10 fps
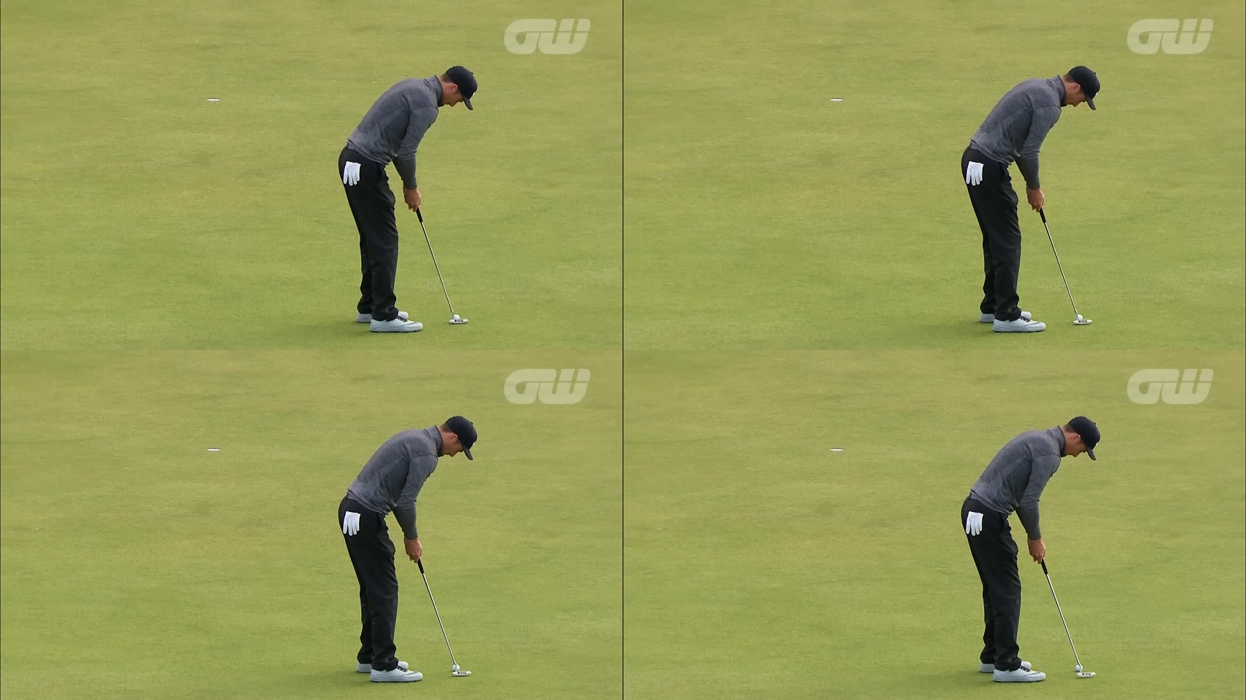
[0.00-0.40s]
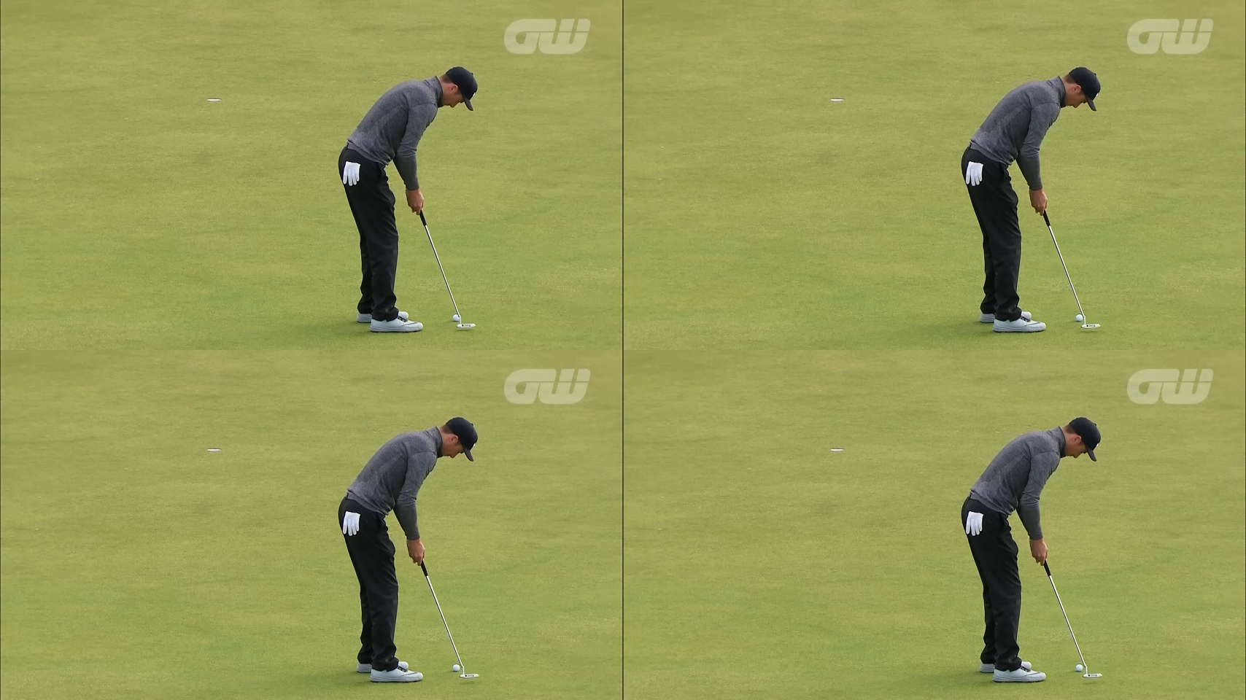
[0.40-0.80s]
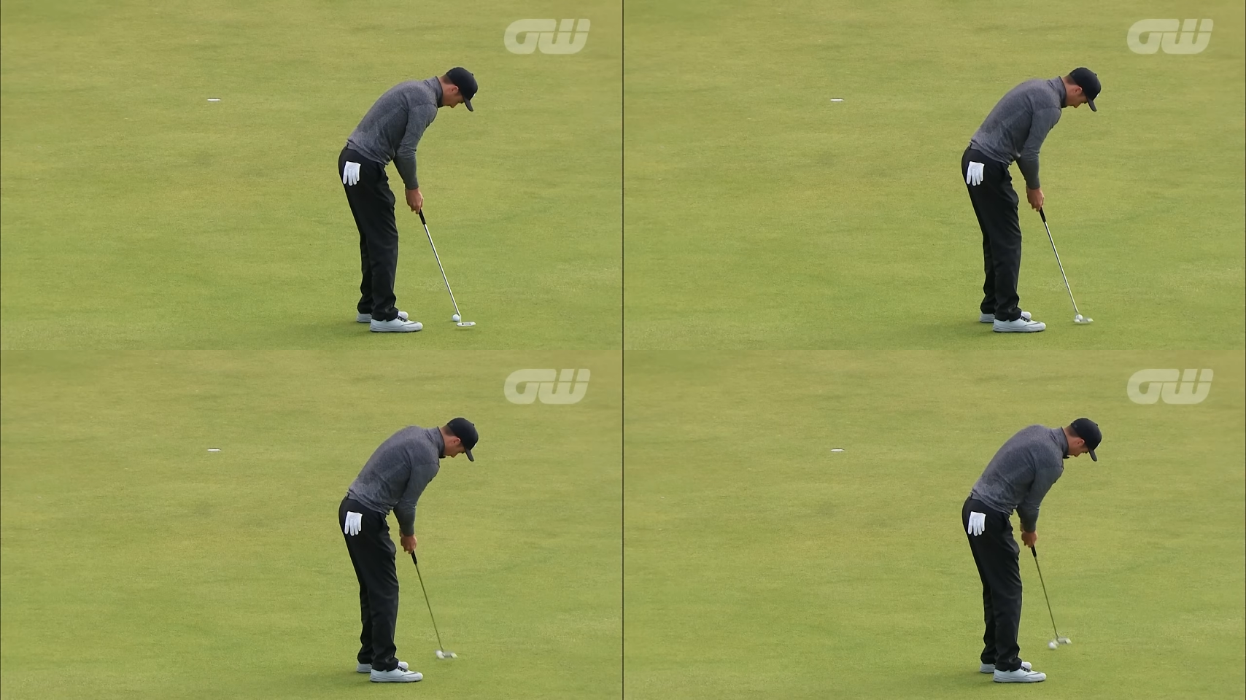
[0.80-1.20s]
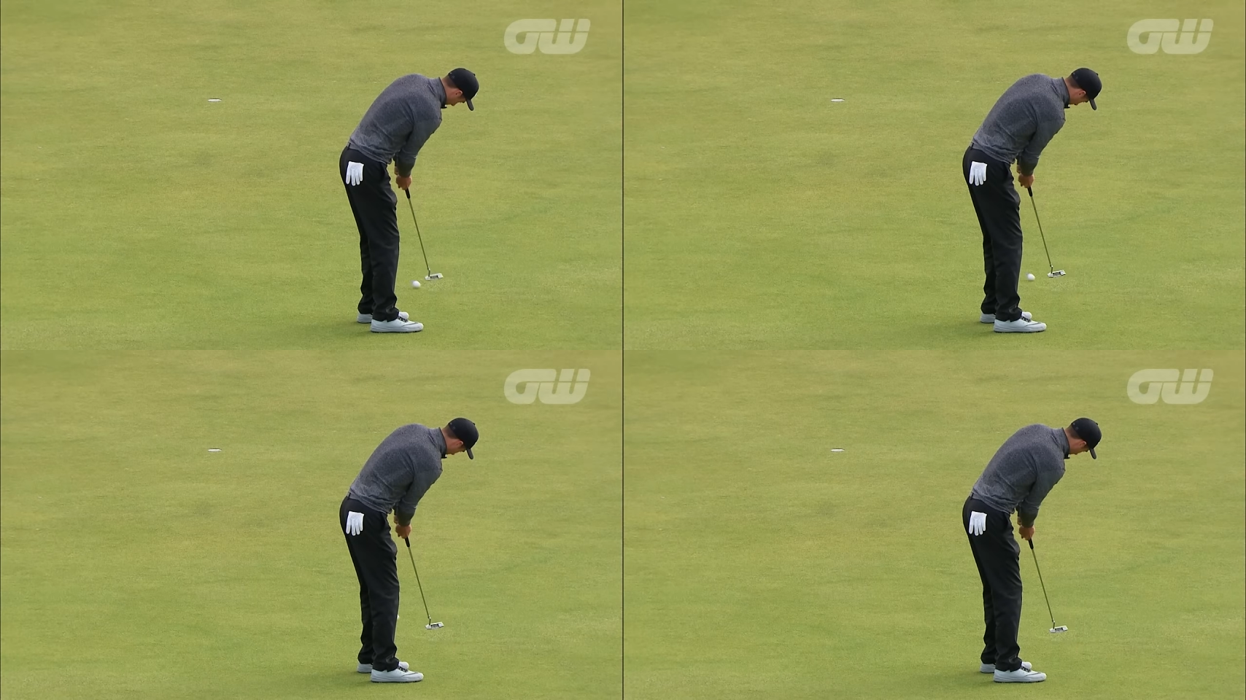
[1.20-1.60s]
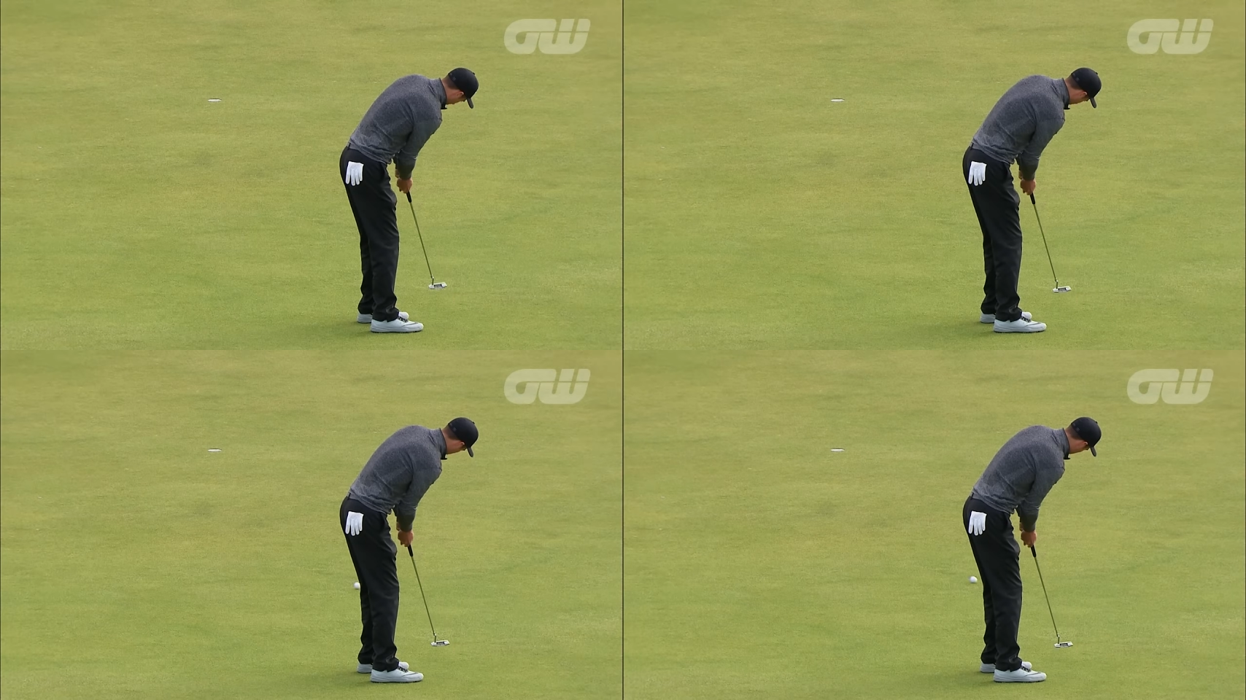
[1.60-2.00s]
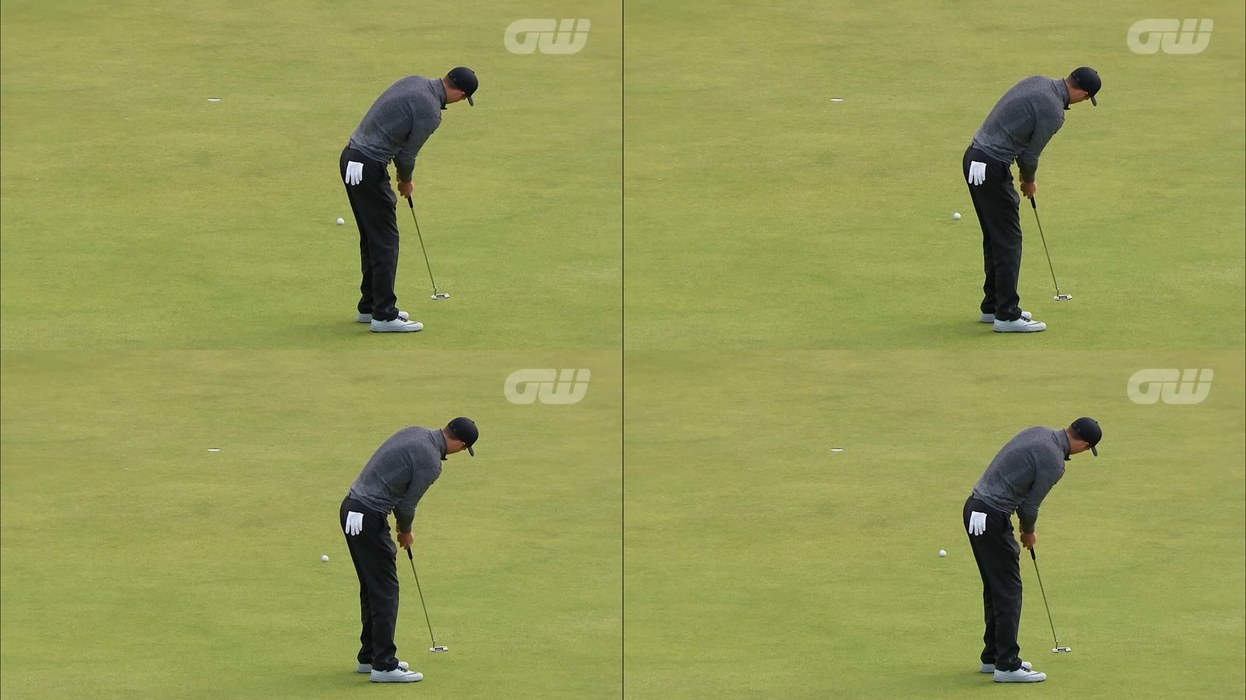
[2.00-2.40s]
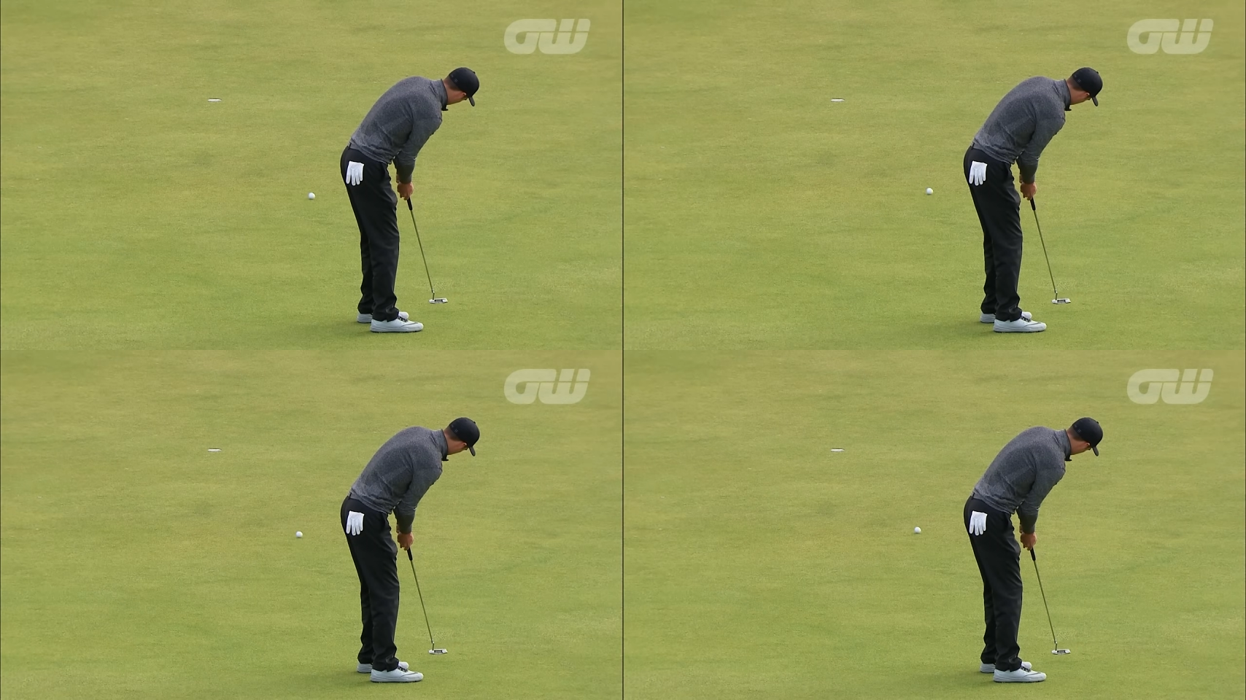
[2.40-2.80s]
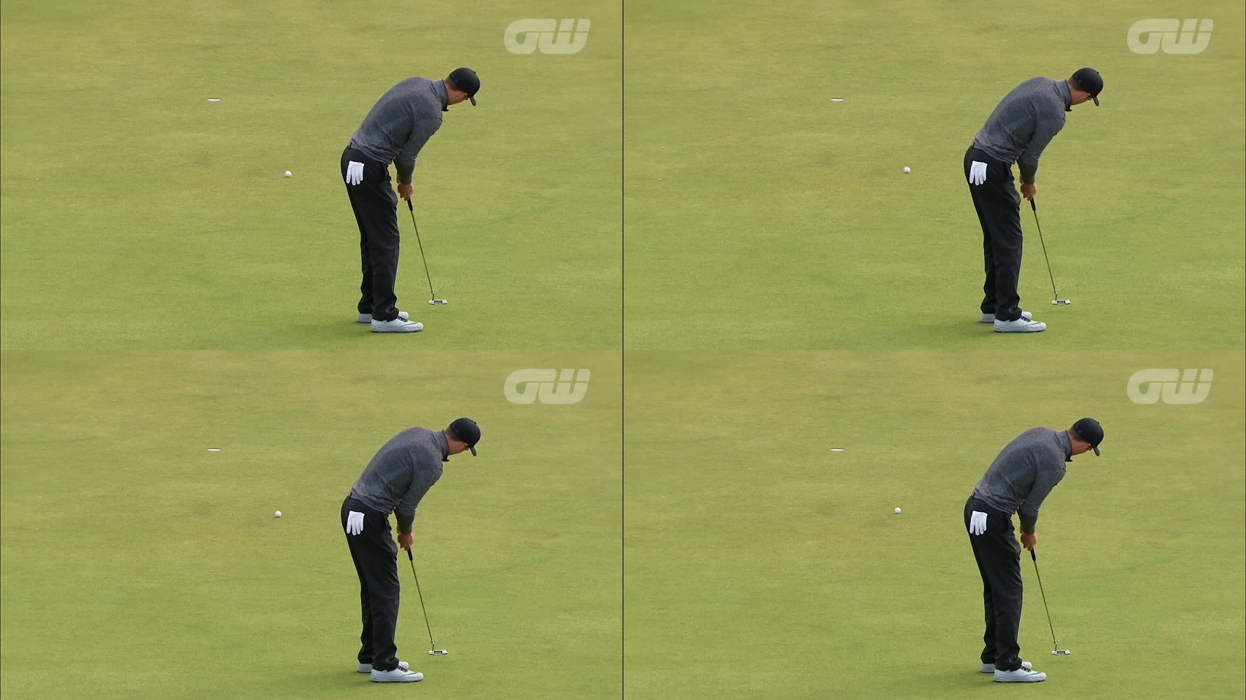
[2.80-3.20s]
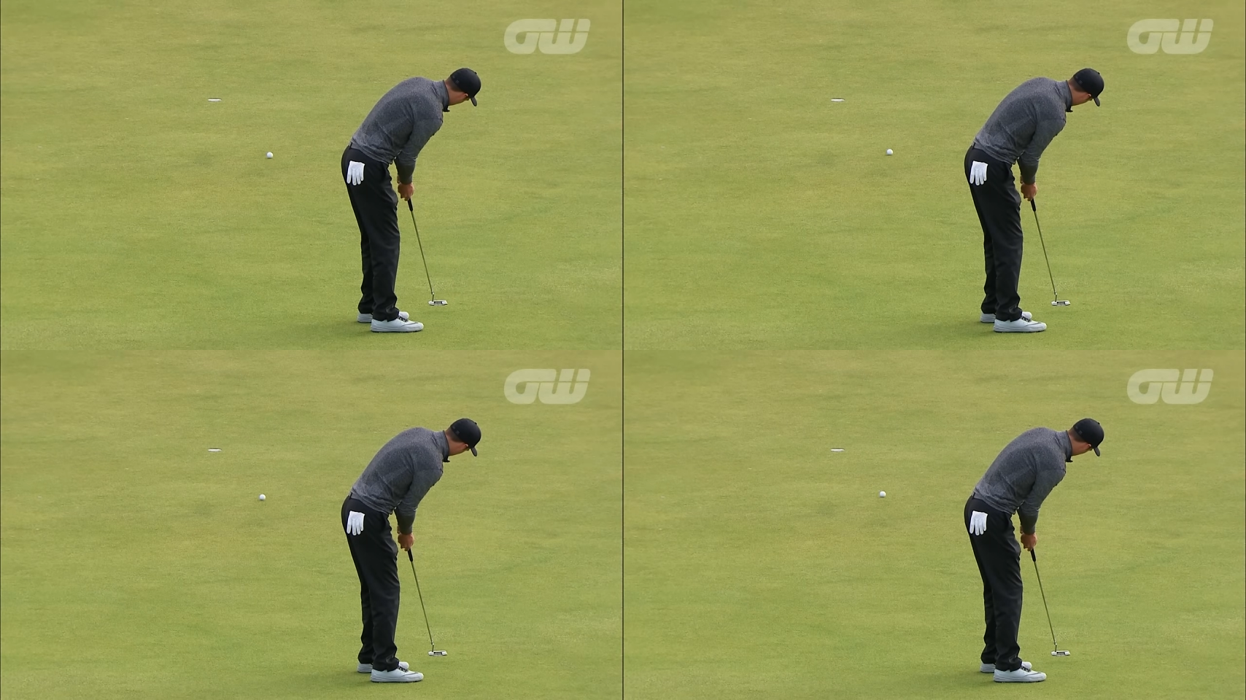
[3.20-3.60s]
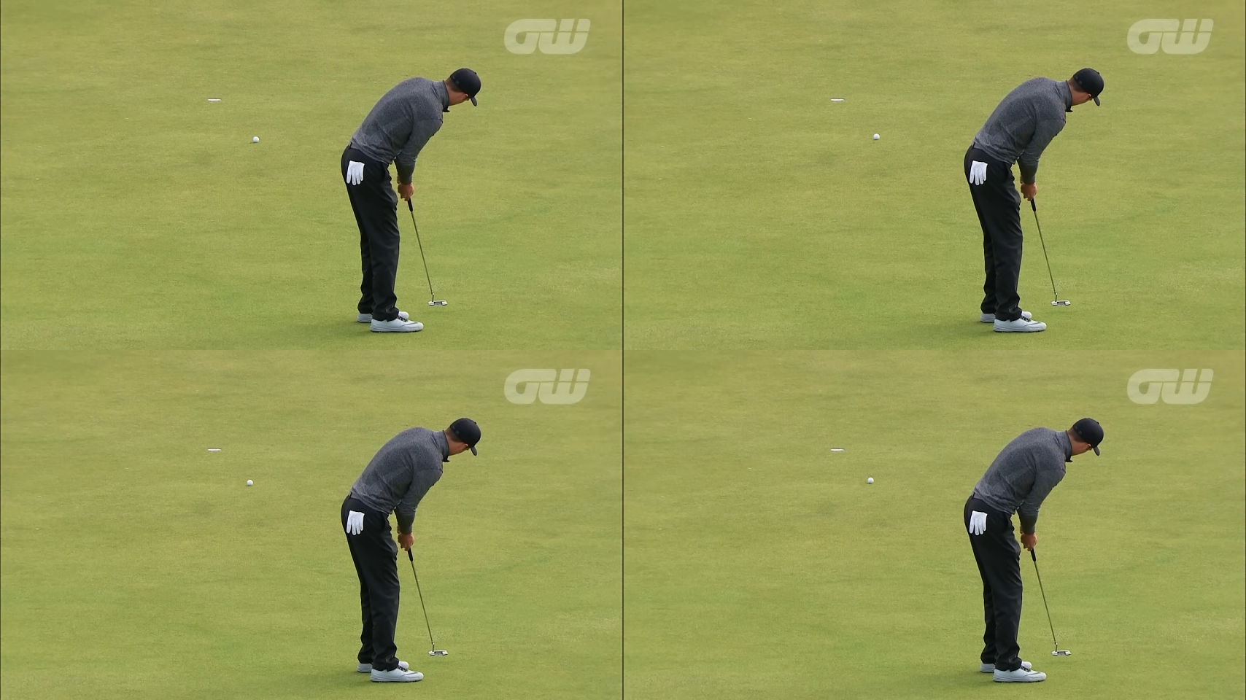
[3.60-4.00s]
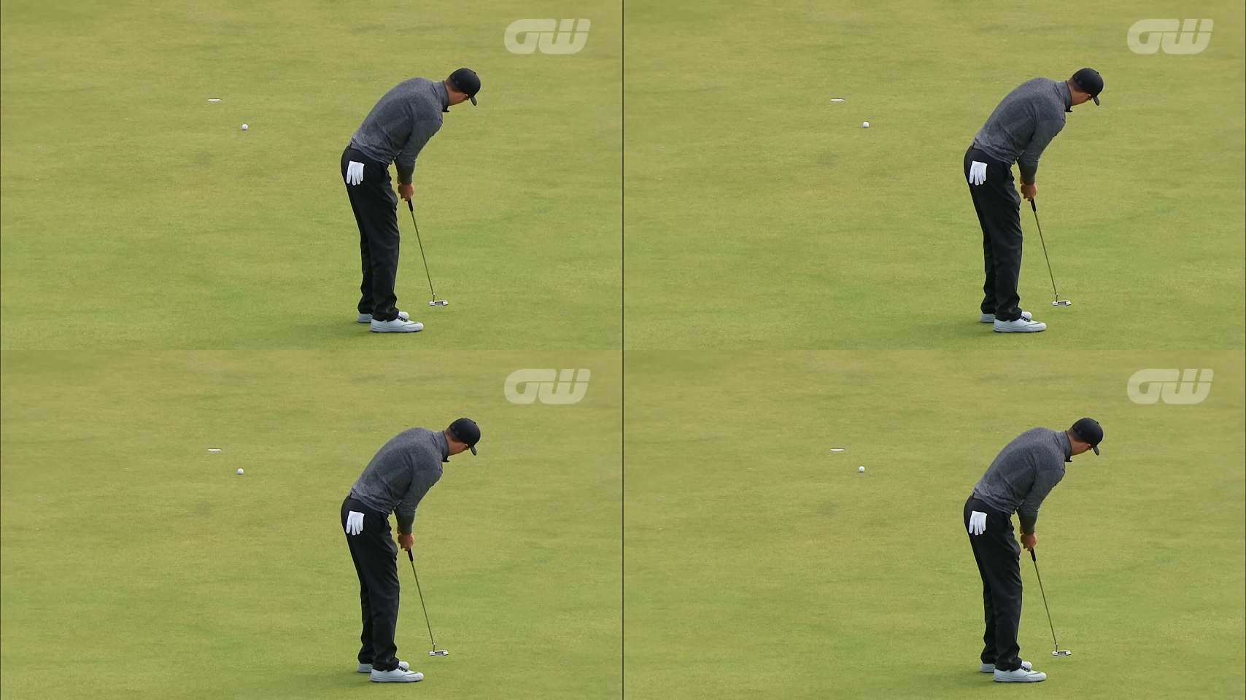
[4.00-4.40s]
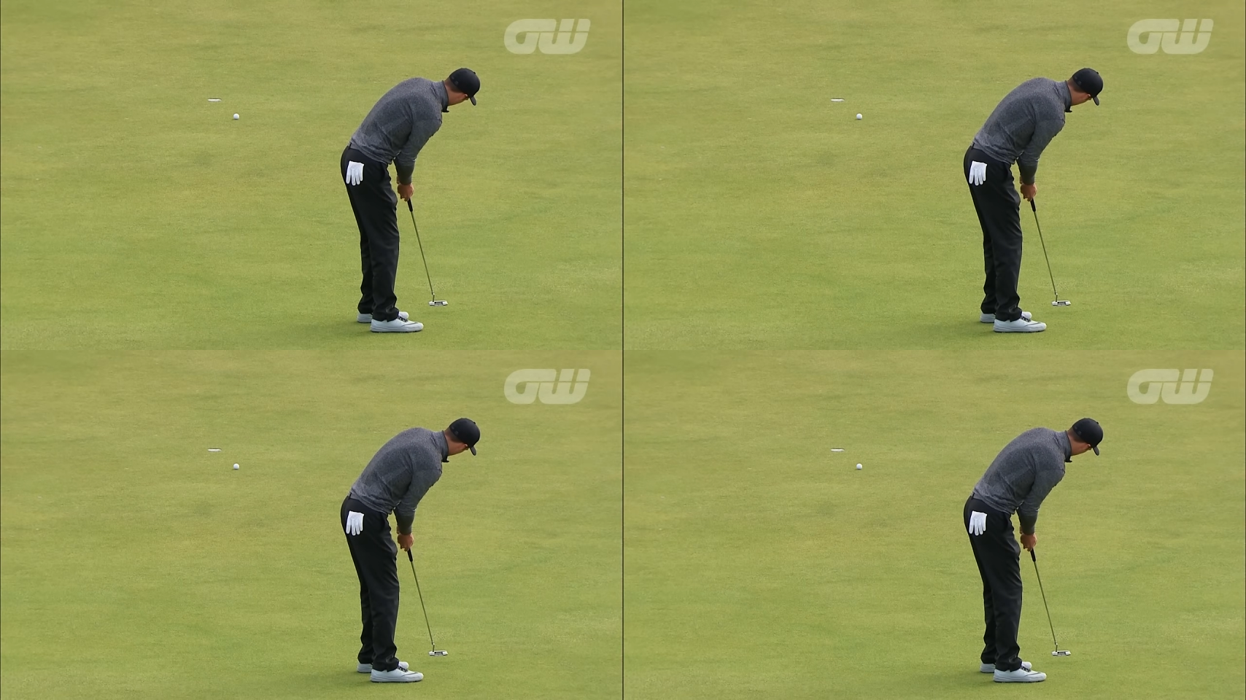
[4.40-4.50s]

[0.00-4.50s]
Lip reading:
No face is visible, so there are no lips to read.